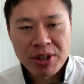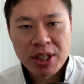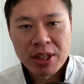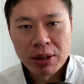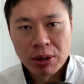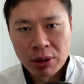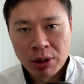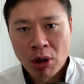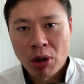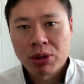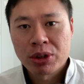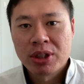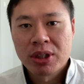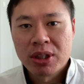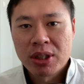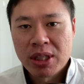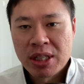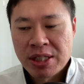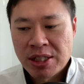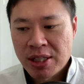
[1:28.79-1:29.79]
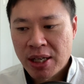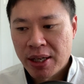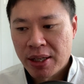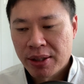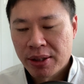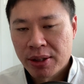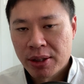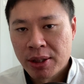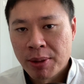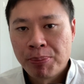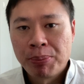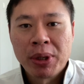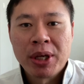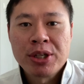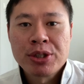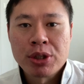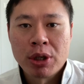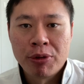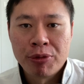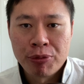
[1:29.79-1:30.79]
it locked inside the
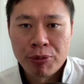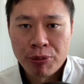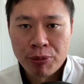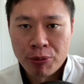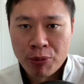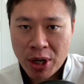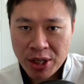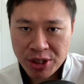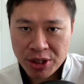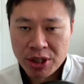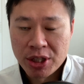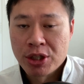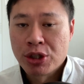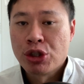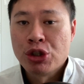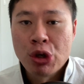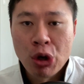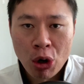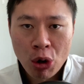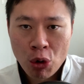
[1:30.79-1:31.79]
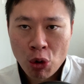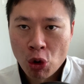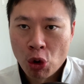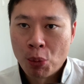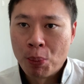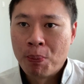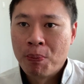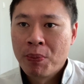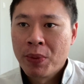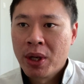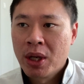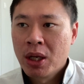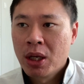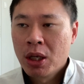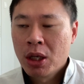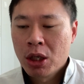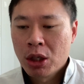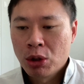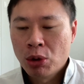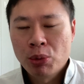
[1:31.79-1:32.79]
place of residence, your home.
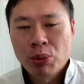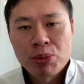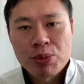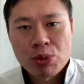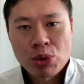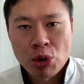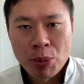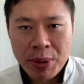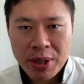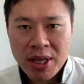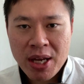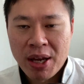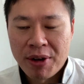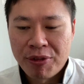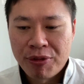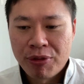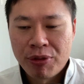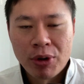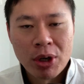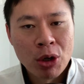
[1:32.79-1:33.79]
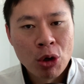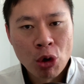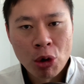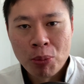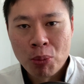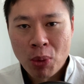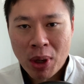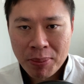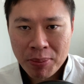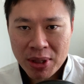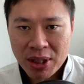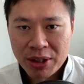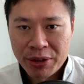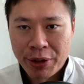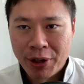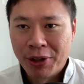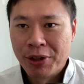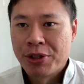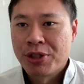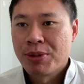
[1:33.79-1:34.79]
So many have a home $1 million,
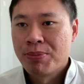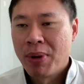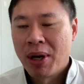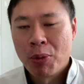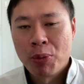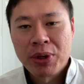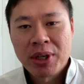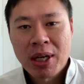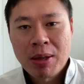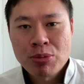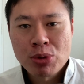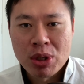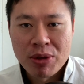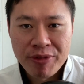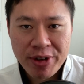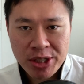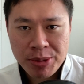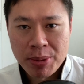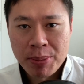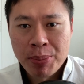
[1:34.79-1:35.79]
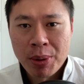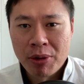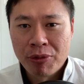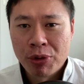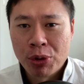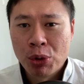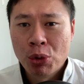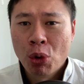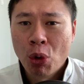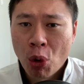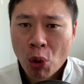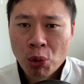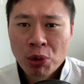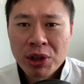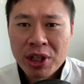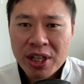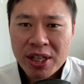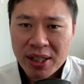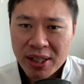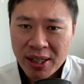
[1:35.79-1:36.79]
but when it comes to investment portfolio,
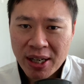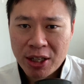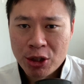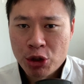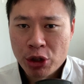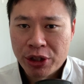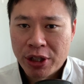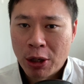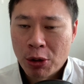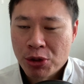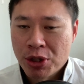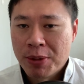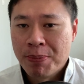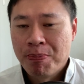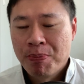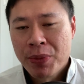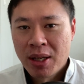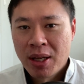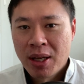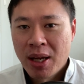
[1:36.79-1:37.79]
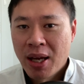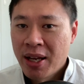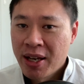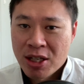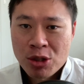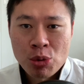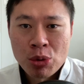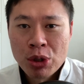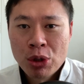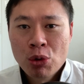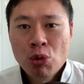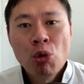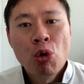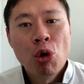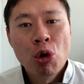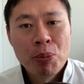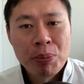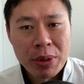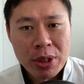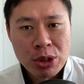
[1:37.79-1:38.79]
only 100,000. And as we know,
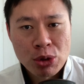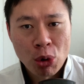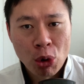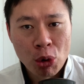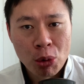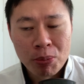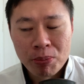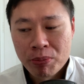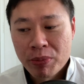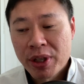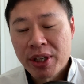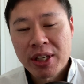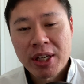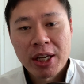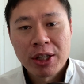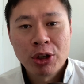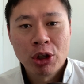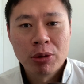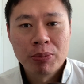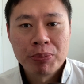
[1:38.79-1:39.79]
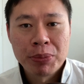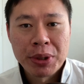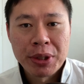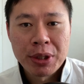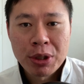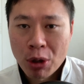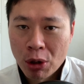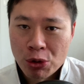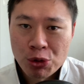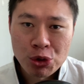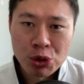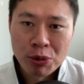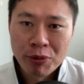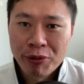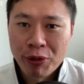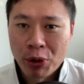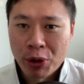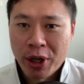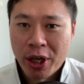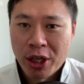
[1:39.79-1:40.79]
home is home. It cannot be consumed
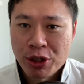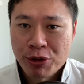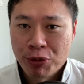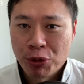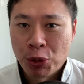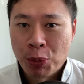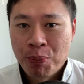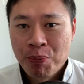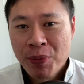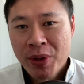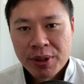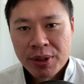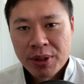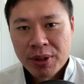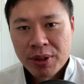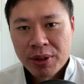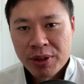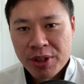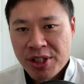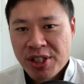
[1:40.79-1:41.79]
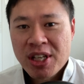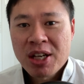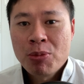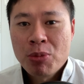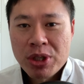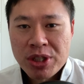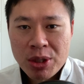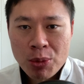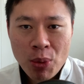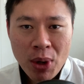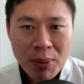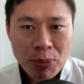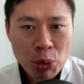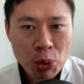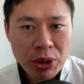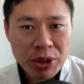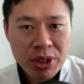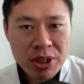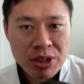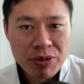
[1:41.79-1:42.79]
for cash flow. The second reason why I'm
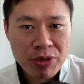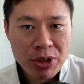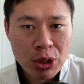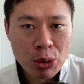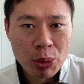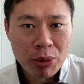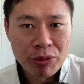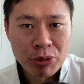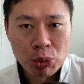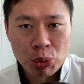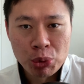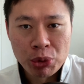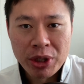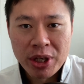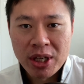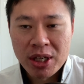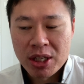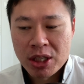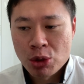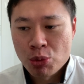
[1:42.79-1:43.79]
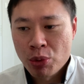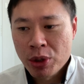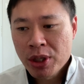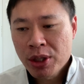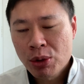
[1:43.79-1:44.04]
doing this video with you today is really